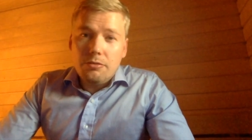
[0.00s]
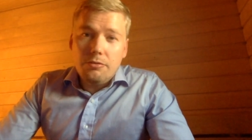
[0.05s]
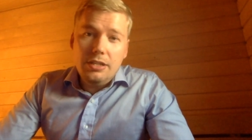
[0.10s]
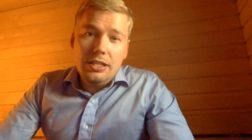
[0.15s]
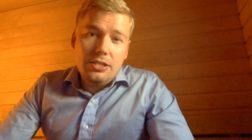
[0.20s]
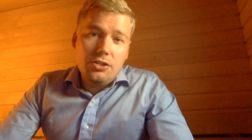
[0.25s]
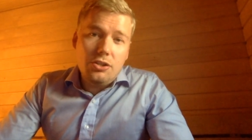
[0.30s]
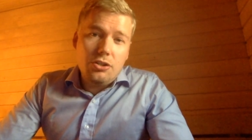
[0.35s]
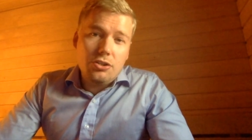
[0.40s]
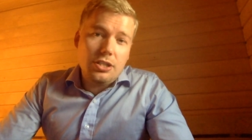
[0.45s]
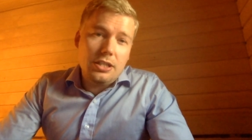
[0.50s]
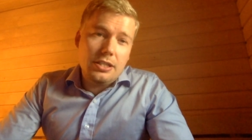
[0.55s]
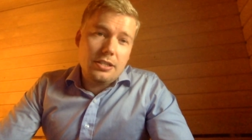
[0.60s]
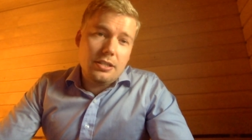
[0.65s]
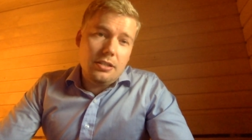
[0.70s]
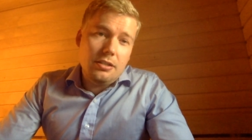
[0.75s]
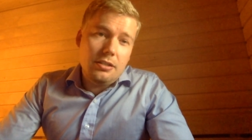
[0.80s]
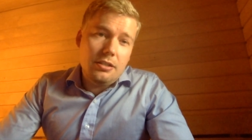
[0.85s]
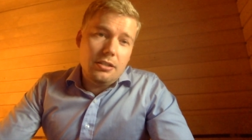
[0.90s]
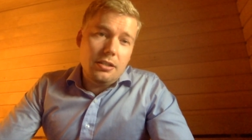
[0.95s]
Research
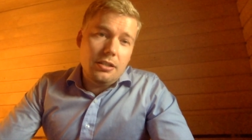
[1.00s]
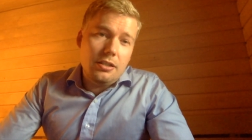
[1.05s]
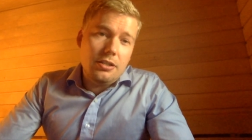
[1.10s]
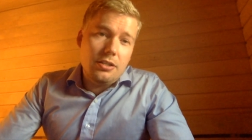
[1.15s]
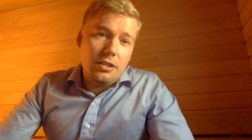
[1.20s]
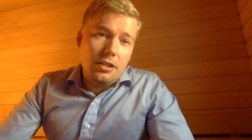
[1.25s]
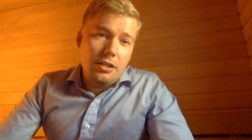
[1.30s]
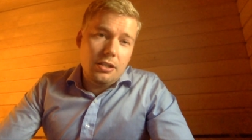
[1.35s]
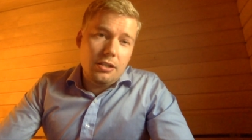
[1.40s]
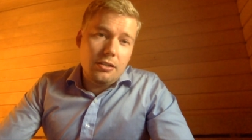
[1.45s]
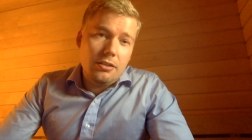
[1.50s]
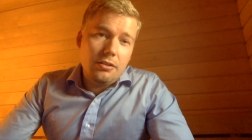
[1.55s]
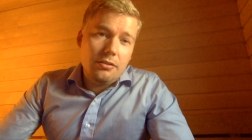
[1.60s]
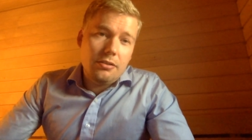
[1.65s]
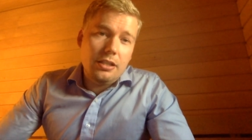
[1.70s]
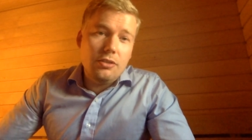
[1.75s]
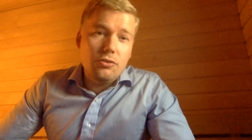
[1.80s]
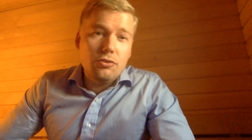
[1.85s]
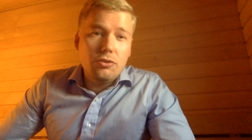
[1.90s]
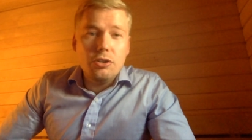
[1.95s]
is done
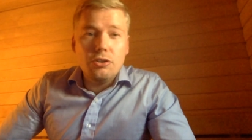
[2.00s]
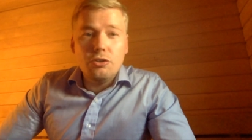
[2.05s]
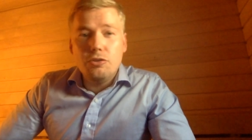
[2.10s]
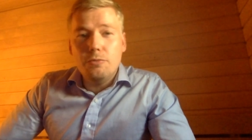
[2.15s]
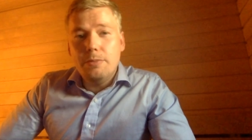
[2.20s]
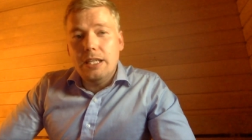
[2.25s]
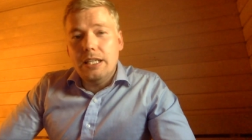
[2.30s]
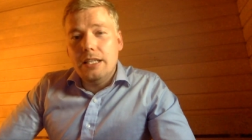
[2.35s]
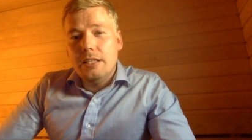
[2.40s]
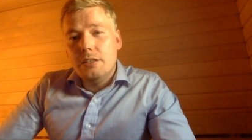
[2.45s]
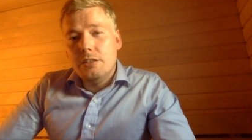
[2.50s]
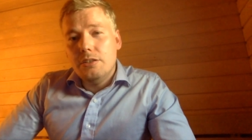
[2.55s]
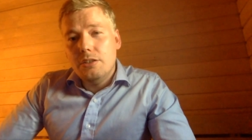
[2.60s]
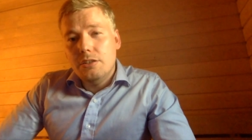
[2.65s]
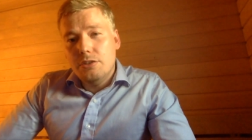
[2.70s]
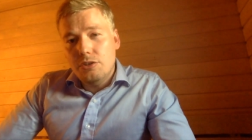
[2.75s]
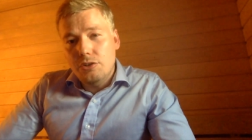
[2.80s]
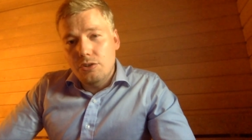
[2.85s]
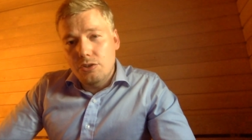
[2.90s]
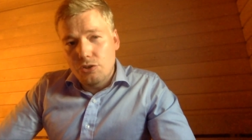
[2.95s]
in order to be
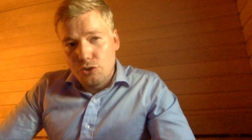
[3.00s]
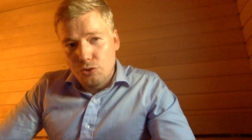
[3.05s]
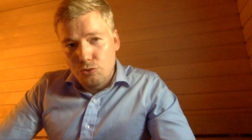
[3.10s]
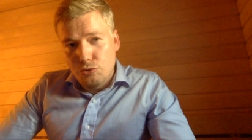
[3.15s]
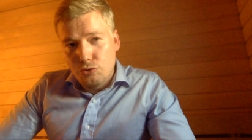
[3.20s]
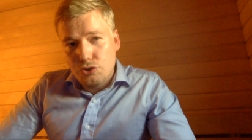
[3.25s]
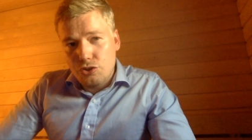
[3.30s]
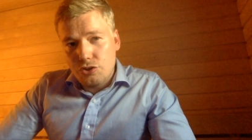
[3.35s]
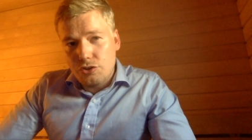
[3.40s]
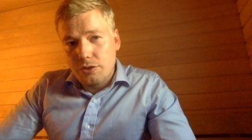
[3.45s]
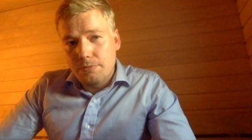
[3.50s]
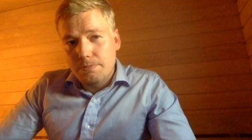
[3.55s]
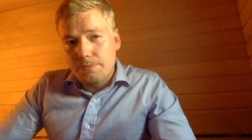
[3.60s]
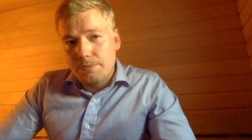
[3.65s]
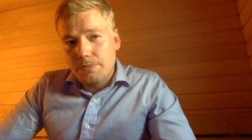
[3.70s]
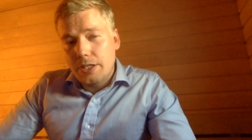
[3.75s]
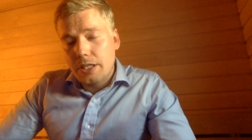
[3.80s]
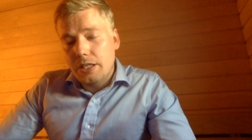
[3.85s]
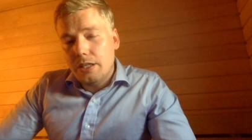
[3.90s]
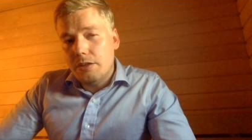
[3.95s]
used,
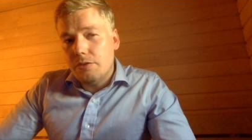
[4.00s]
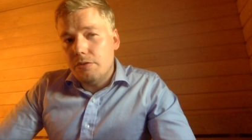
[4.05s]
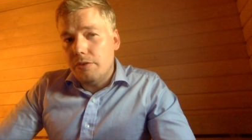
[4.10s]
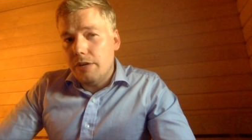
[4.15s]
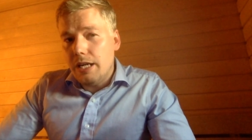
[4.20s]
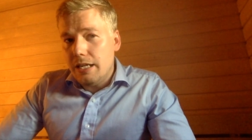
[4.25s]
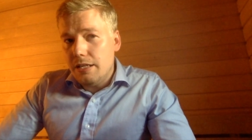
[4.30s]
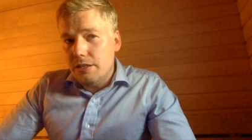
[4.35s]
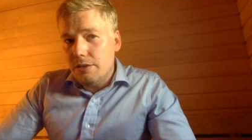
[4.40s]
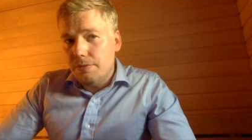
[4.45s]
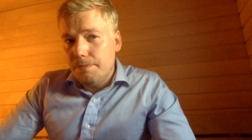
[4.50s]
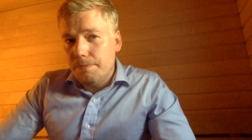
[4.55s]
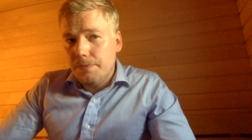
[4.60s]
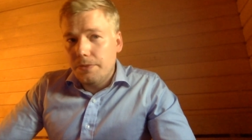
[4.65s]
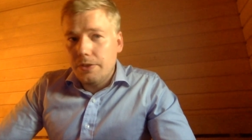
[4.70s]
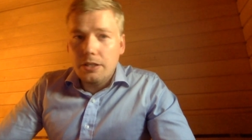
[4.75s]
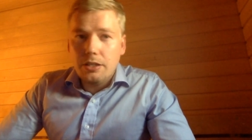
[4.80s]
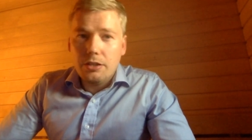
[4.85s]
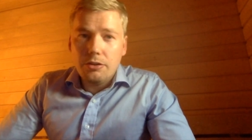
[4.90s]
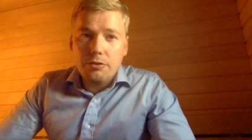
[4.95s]
read,
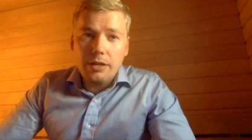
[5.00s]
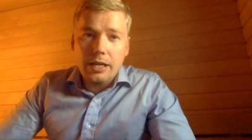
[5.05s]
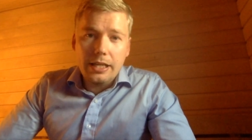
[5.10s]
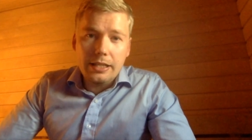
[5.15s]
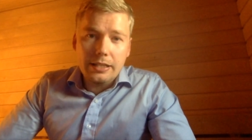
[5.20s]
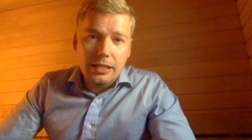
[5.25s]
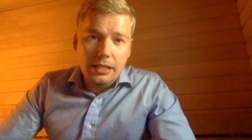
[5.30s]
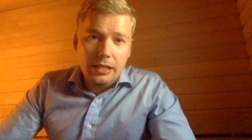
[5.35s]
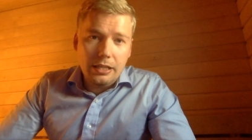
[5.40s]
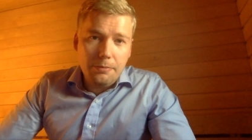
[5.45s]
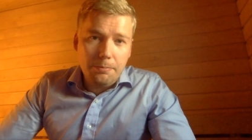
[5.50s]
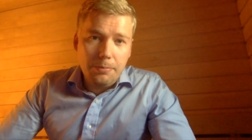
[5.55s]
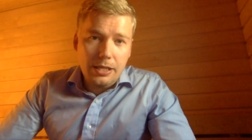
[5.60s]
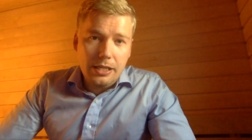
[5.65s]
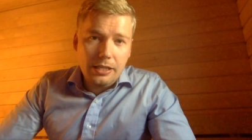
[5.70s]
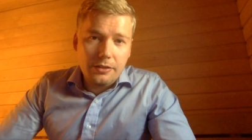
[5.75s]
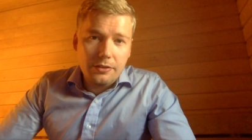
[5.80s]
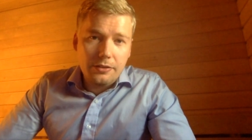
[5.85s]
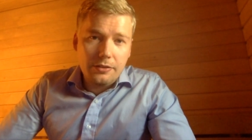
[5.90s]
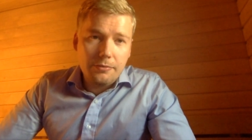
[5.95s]
create
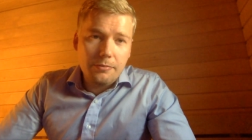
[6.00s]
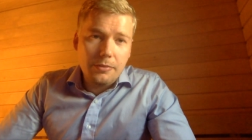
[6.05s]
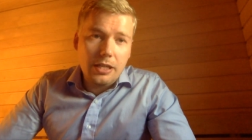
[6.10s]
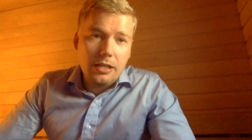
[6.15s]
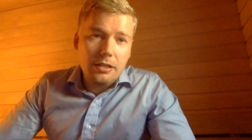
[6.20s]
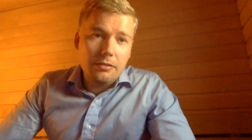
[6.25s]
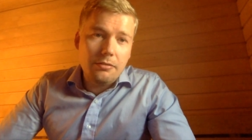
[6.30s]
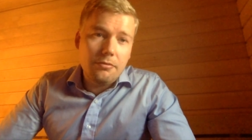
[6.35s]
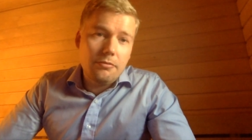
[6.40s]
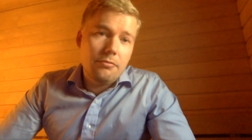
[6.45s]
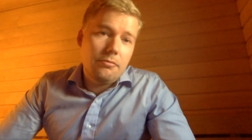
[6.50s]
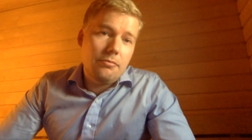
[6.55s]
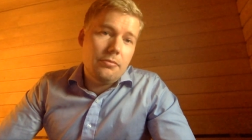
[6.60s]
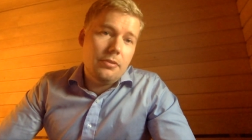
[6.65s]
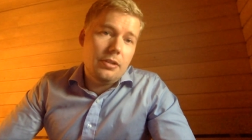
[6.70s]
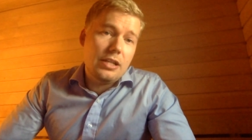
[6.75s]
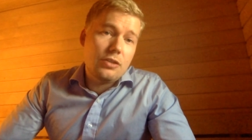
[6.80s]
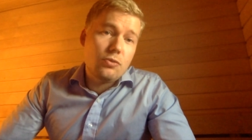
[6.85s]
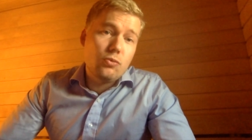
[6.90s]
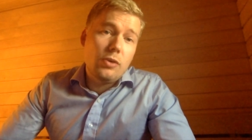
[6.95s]
impact
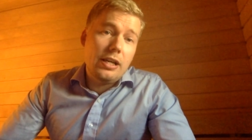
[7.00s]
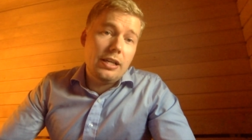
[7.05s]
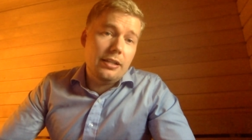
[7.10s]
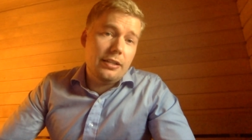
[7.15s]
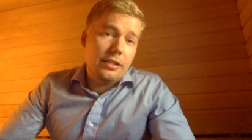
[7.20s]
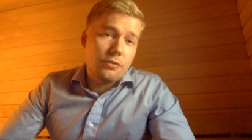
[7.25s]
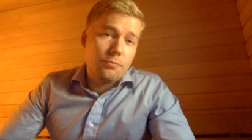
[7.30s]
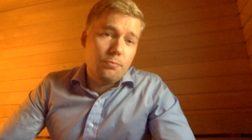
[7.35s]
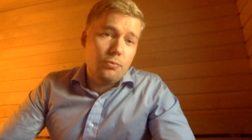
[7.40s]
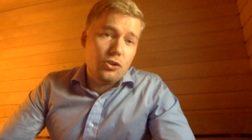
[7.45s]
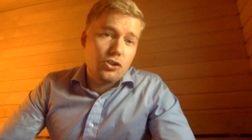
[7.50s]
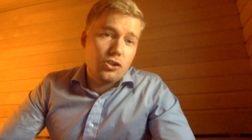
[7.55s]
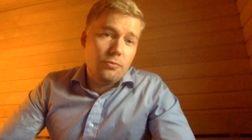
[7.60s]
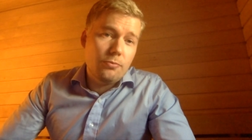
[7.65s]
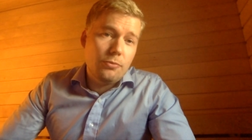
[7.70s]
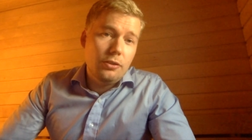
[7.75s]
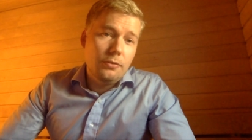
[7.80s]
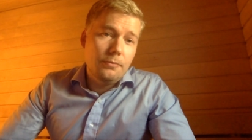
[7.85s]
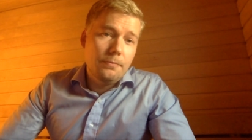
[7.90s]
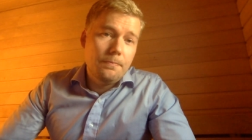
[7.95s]
as widely as
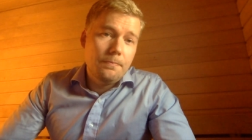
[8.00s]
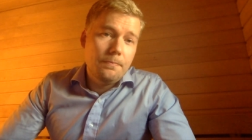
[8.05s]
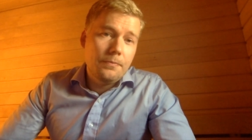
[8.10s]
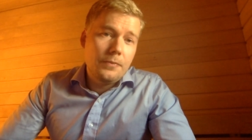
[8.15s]
possible.